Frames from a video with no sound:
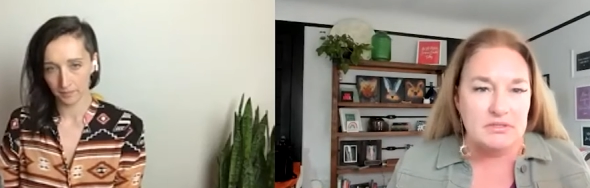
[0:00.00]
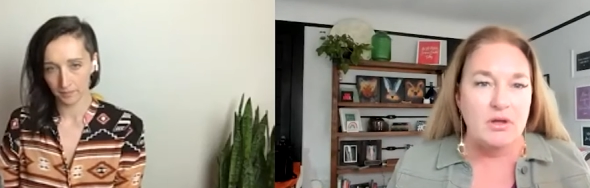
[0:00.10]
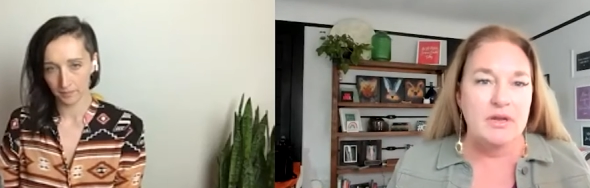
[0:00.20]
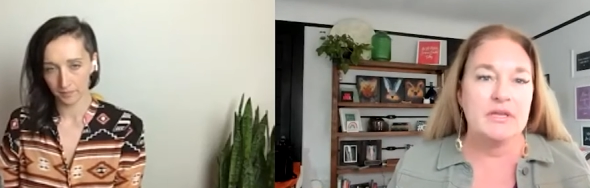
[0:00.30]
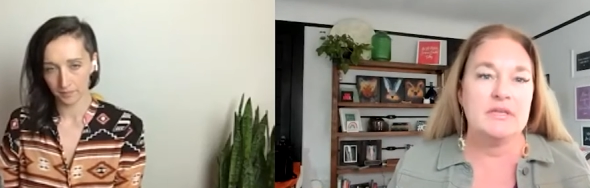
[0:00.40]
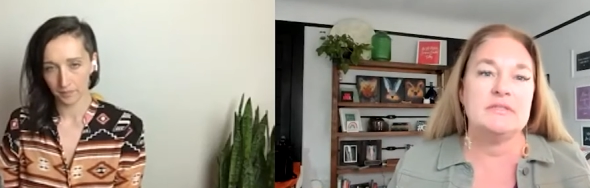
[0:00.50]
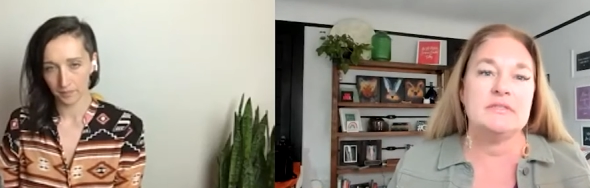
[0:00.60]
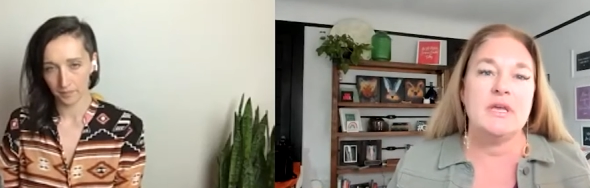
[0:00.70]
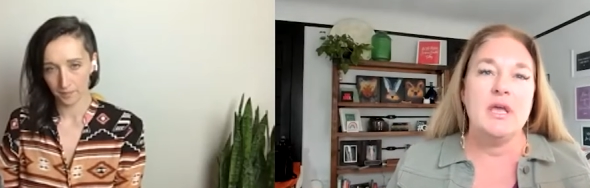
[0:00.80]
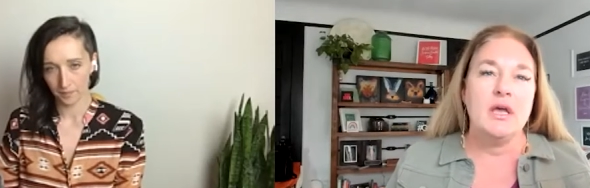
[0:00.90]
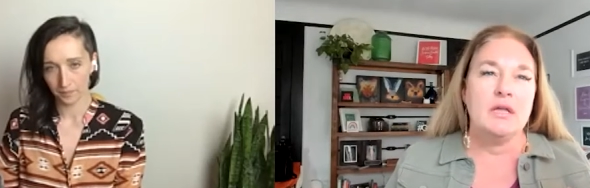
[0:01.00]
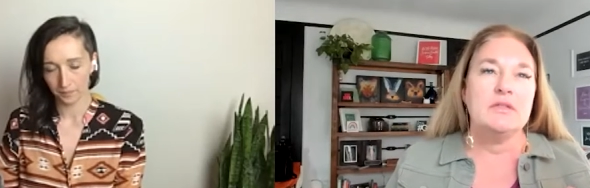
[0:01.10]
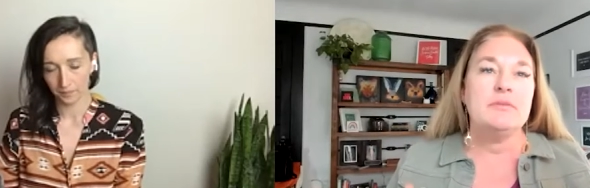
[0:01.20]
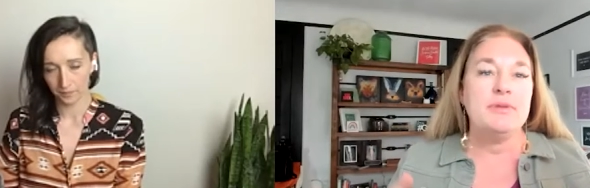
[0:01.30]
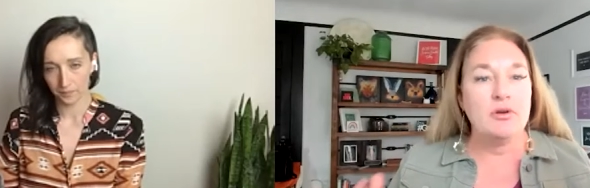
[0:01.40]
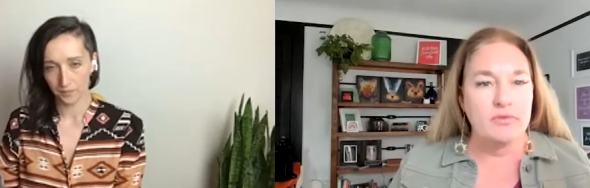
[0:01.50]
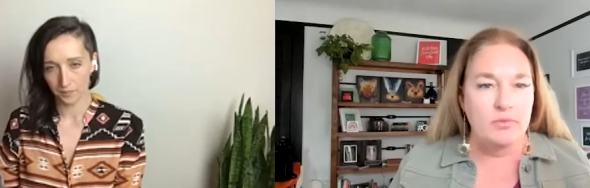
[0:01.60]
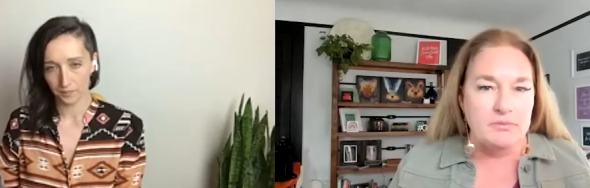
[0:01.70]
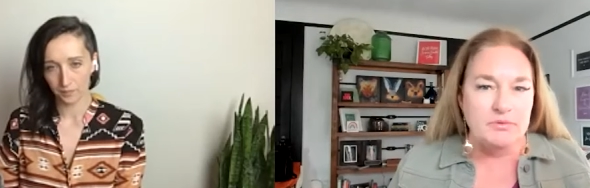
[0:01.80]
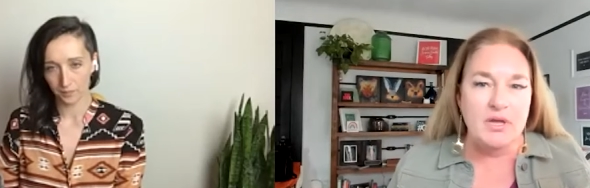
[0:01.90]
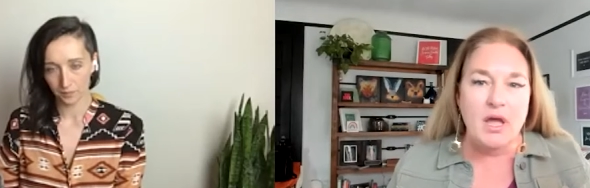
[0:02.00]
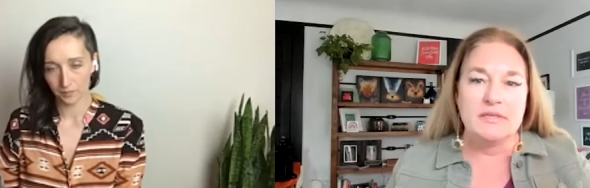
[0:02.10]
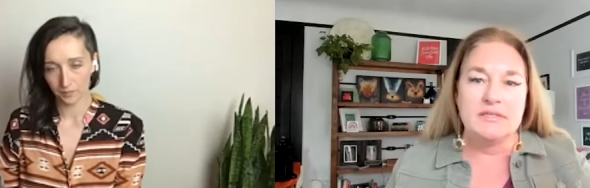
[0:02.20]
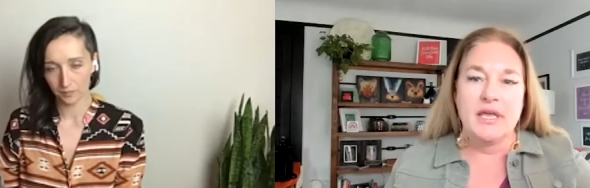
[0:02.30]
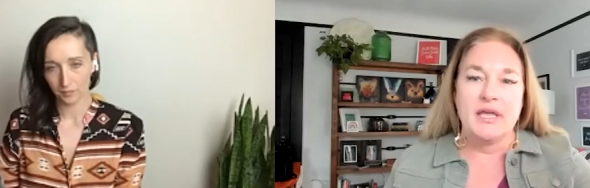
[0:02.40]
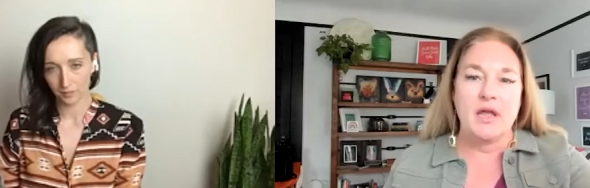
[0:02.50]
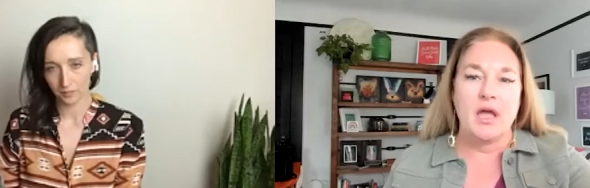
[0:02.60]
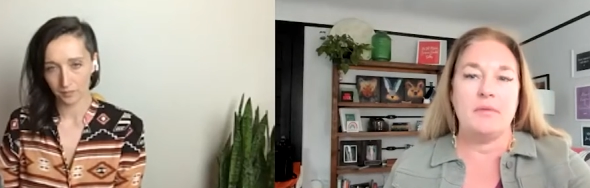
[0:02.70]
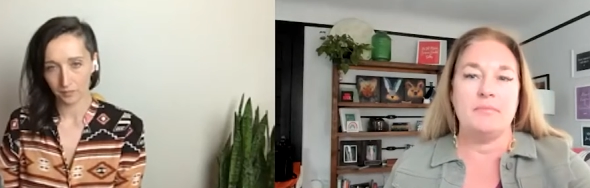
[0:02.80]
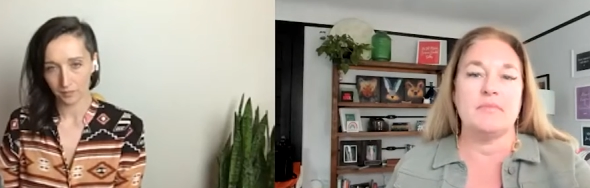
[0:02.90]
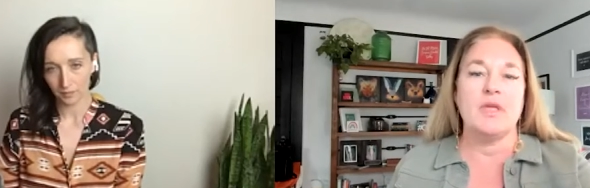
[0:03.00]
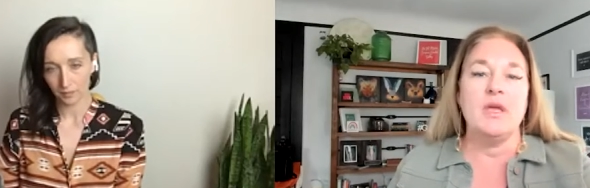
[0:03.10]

Speaker 1: an audience, a little bit overwhelmed with content, um,